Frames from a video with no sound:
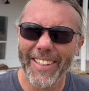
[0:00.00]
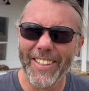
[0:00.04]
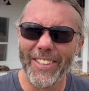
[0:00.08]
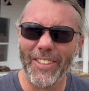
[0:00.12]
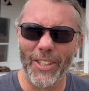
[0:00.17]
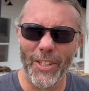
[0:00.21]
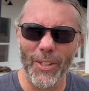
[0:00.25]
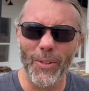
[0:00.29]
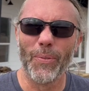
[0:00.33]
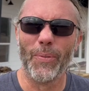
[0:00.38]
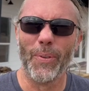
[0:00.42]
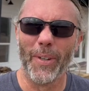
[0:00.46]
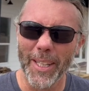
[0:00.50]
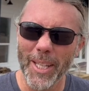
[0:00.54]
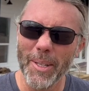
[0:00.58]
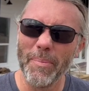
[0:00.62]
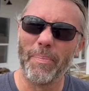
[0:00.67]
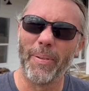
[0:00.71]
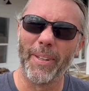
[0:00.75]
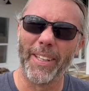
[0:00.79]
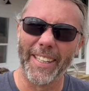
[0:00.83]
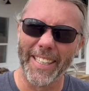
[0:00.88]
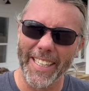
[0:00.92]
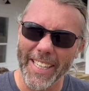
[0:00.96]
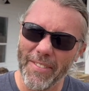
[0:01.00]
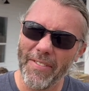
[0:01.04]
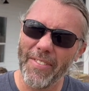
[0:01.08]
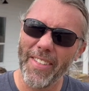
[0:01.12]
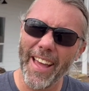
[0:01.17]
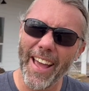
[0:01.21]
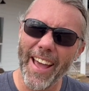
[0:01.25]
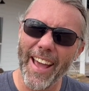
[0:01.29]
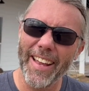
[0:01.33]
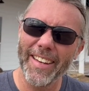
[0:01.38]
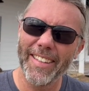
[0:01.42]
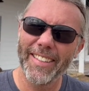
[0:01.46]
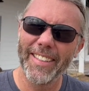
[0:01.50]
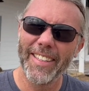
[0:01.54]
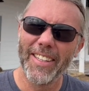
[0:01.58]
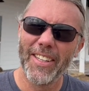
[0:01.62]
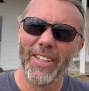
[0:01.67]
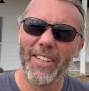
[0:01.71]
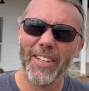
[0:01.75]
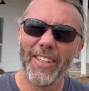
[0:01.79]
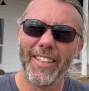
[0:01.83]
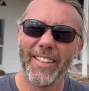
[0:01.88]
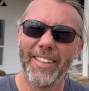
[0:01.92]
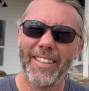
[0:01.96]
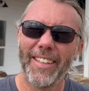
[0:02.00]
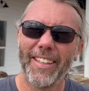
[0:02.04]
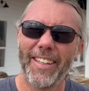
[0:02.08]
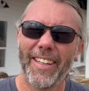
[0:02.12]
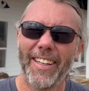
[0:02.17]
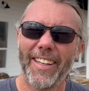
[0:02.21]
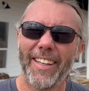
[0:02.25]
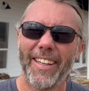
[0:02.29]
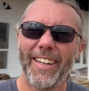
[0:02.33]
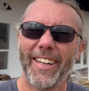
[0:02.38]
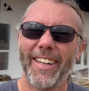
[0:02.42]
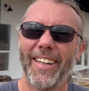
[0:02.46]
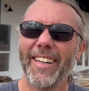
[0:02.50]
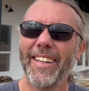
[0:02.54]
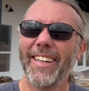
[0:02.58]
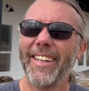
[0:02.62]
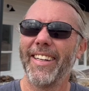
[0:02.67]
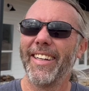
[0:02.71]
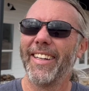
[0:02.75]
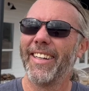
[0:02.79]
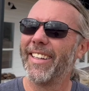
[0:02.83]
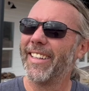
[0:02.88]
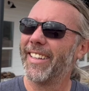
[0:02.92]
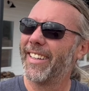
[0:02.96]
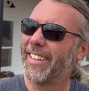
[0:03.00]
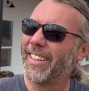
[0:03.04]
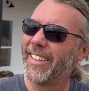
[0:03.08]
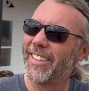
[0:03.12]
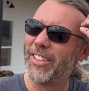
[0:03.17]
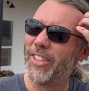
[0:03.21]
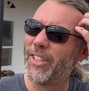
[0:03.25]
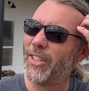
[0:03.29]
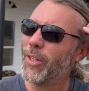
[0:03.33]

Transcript: Do you really believe that? I give to charity every month.